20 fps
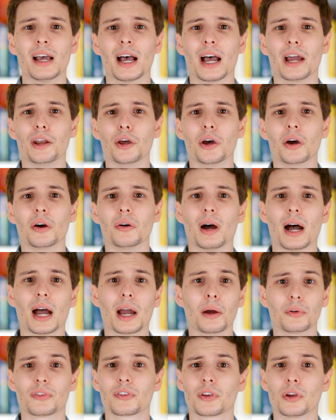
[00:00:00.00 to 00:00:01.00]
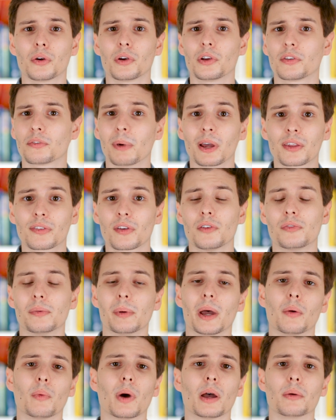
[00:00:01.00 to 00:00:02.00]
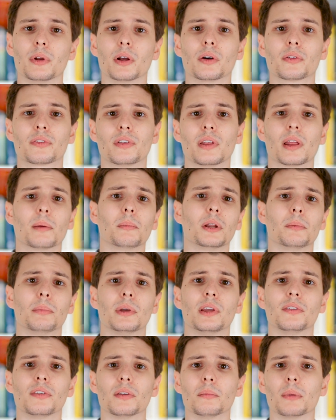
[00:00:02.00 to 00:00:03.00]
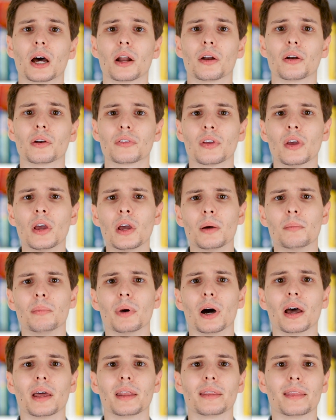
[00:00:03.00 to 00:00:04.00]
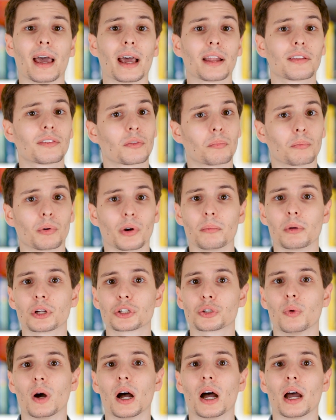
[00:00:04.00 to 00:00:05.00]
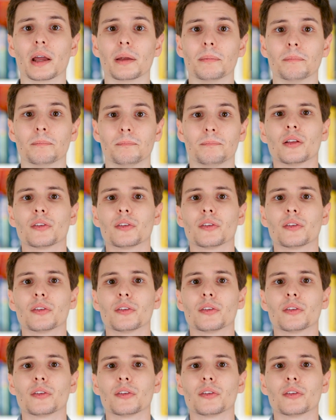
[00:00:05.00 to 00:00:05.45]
I know I was curious myself about why we don't see that many PC monitors, but that's pretty much why.